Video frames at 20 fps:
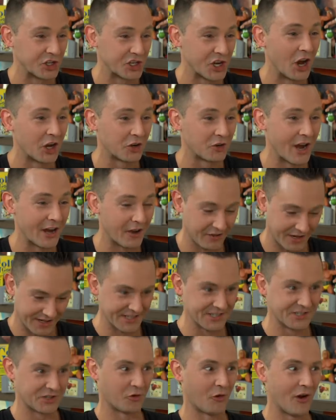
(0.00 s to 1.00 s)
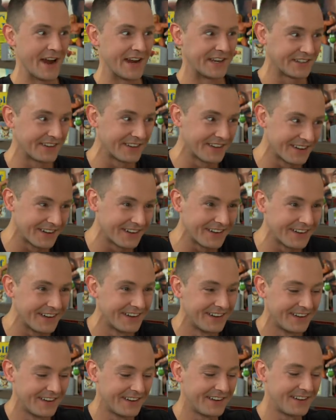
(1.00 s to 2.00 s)
shot tracker. Like this is great. That's
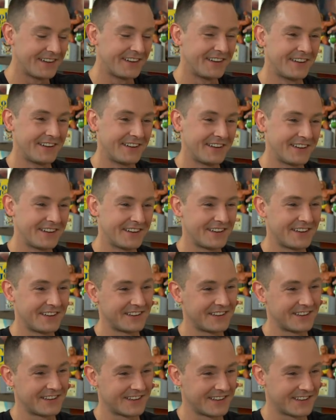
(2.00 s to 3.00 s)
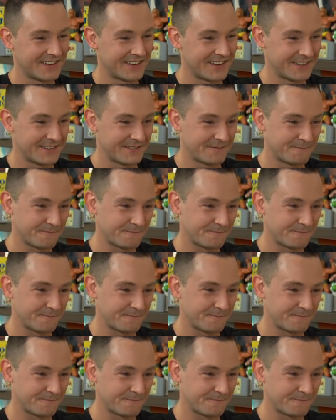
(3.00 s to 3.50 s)
what we talked about on the Cut